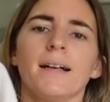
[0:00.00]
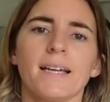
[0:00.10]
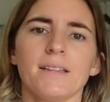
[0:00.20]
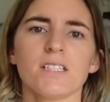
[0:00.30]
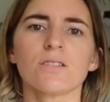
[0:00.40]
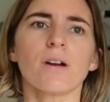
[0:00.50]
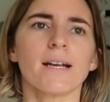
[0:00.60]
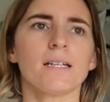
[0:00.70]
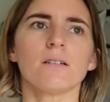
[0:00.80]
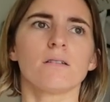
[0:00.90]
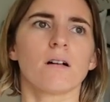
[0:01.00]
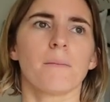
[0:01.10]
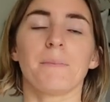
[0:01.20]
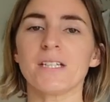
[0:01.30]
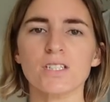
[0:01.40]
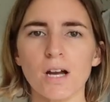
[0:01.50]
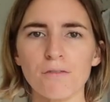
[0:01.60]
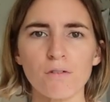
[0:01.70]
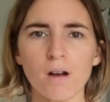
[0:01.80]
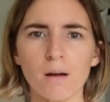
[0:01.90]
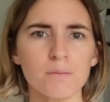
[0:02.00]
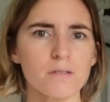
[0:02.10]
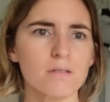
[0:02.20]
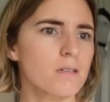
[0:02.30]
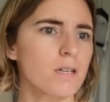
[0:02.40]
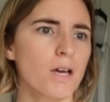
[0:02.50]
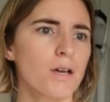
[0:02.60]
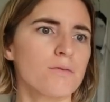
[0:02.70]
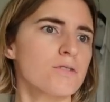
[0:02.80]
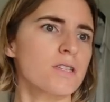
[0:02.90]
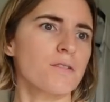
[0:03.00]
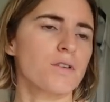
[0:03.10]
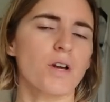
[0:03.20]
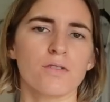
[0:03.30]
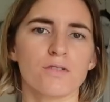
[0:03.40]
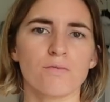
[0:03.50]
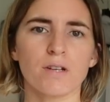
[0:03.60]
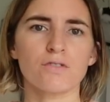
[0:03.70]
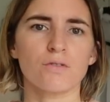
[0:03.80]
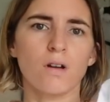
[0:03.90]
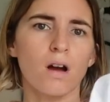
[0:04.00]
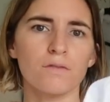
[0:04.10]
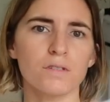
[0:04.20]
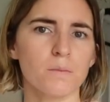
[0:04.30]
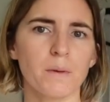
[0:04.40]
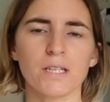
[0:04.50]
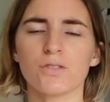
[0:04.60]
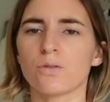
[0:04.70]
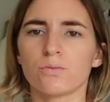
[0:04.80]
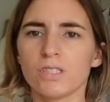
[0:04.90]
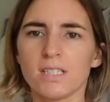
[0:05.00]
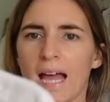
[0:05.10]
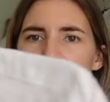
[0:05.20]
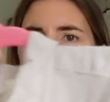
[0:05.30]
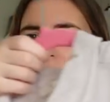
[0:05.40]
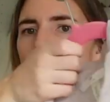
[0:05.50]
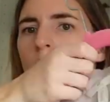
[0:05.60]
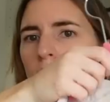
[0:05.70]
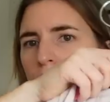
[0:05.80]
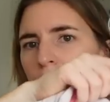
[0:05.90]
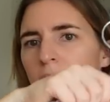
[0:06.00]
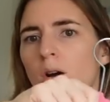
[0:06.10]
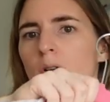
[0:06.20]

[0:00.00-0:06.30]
Again, these are great little beach cover-ups, just if you're going to a restaurant after the beach or just anything. Great